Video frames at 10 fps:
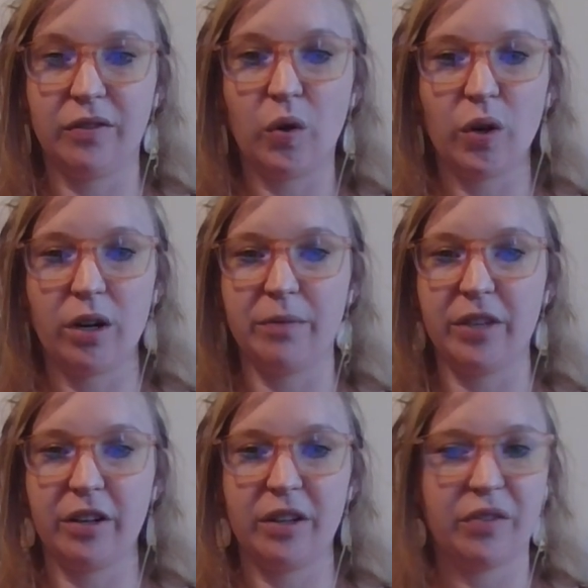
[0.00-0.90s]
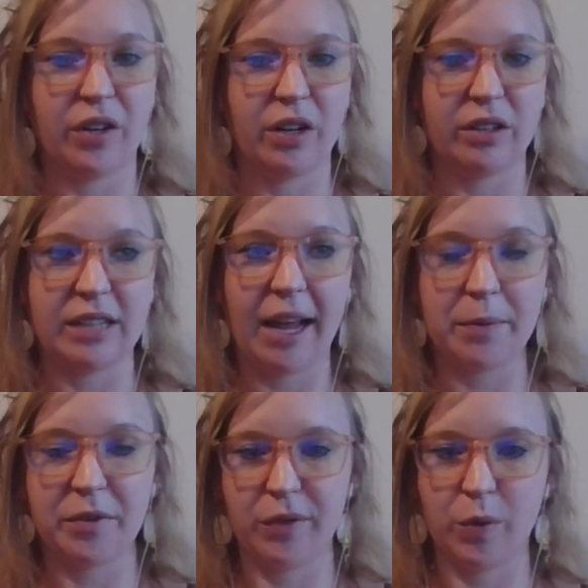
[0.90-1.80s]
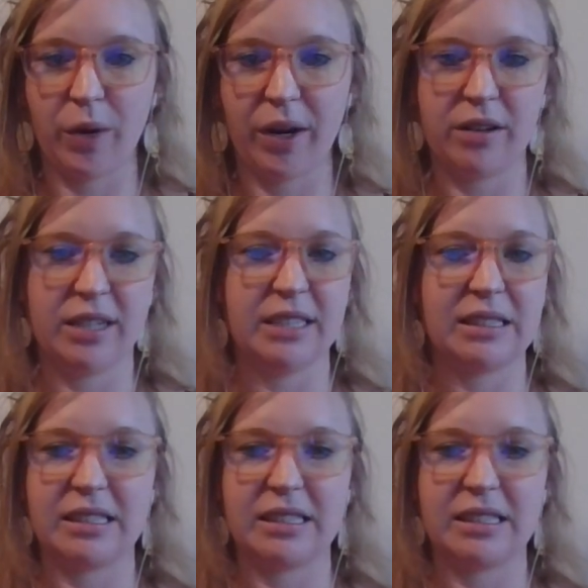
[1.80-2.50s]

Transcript: form, very different type of awareness,